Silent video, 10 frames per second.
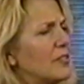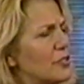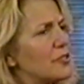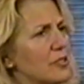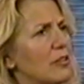And
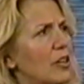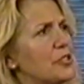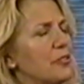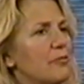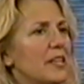there's
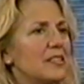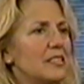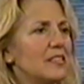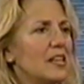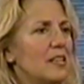also the fact
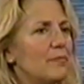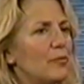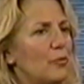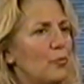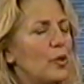that
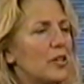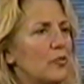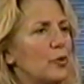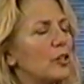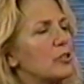
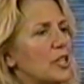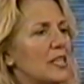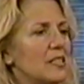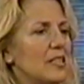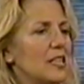what goes
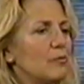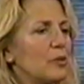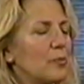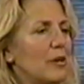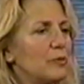hand in hand with
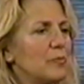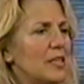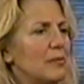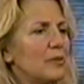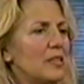the problem
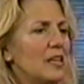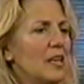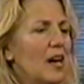gambling